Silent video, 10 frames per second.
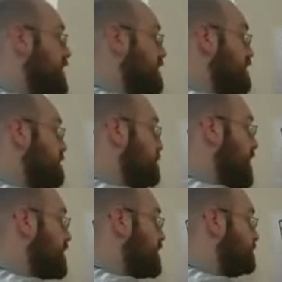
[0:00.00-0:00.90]
and on the
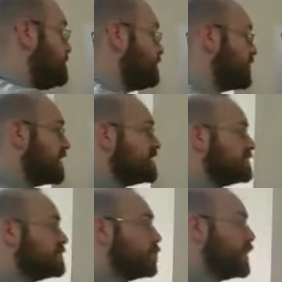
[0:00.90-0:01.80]
bottom is
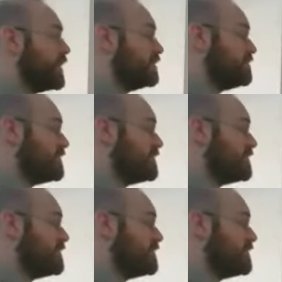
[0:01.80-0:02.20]
12.